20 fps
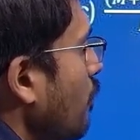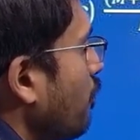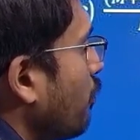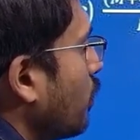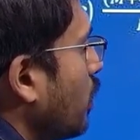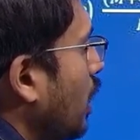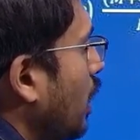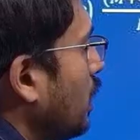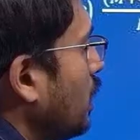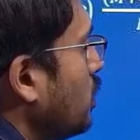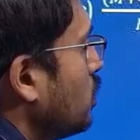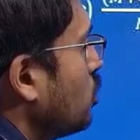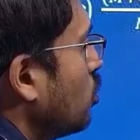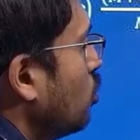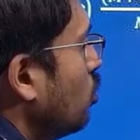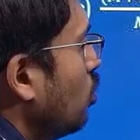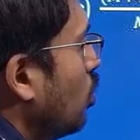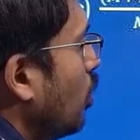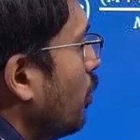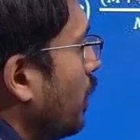
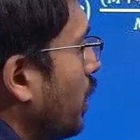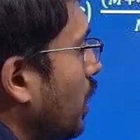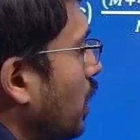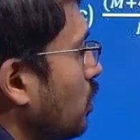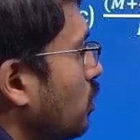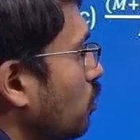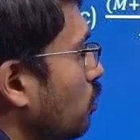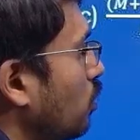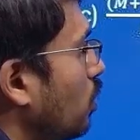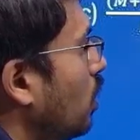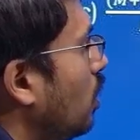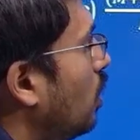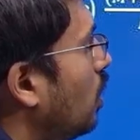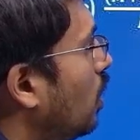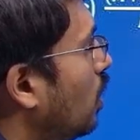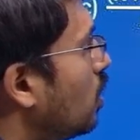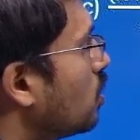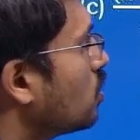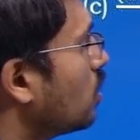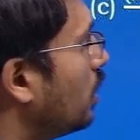I2 omega 2.
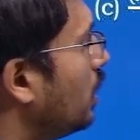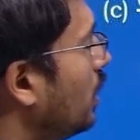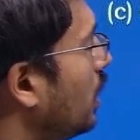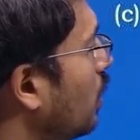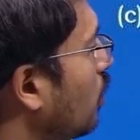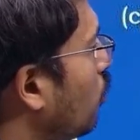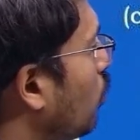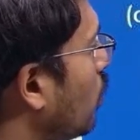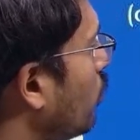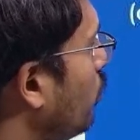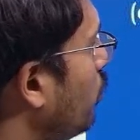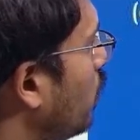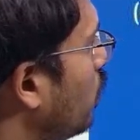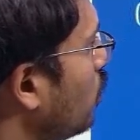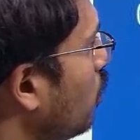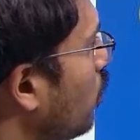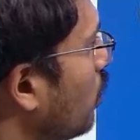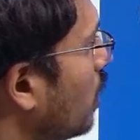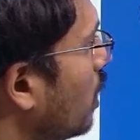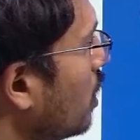So here what we have to
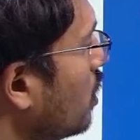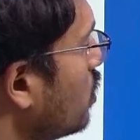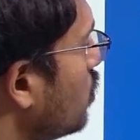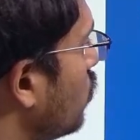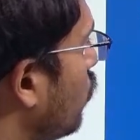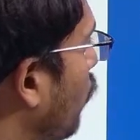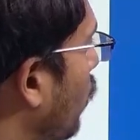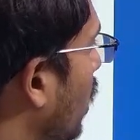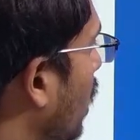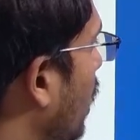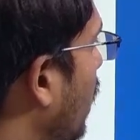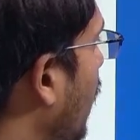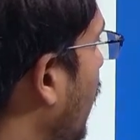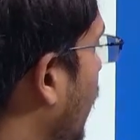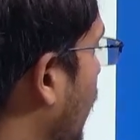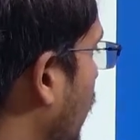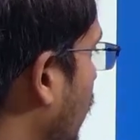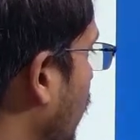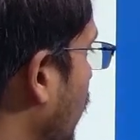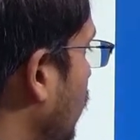look at for a
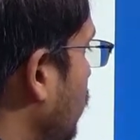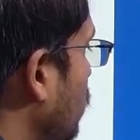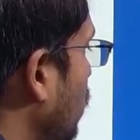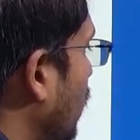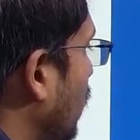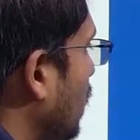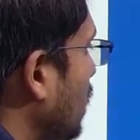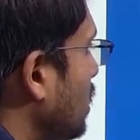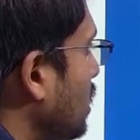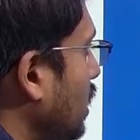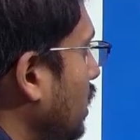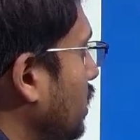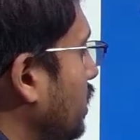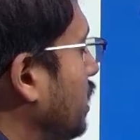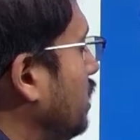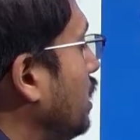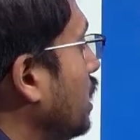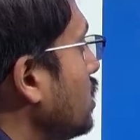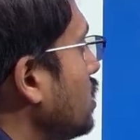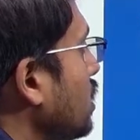ring. So let us say
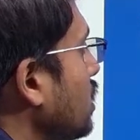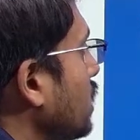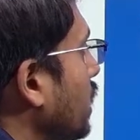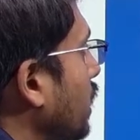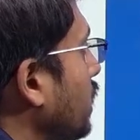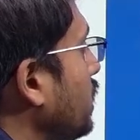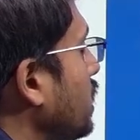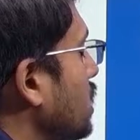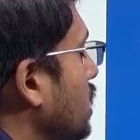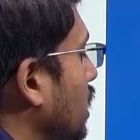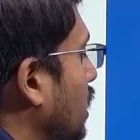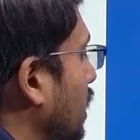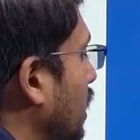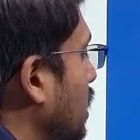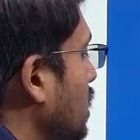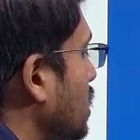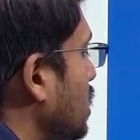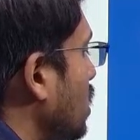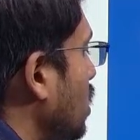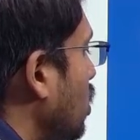this is the initial
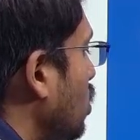case.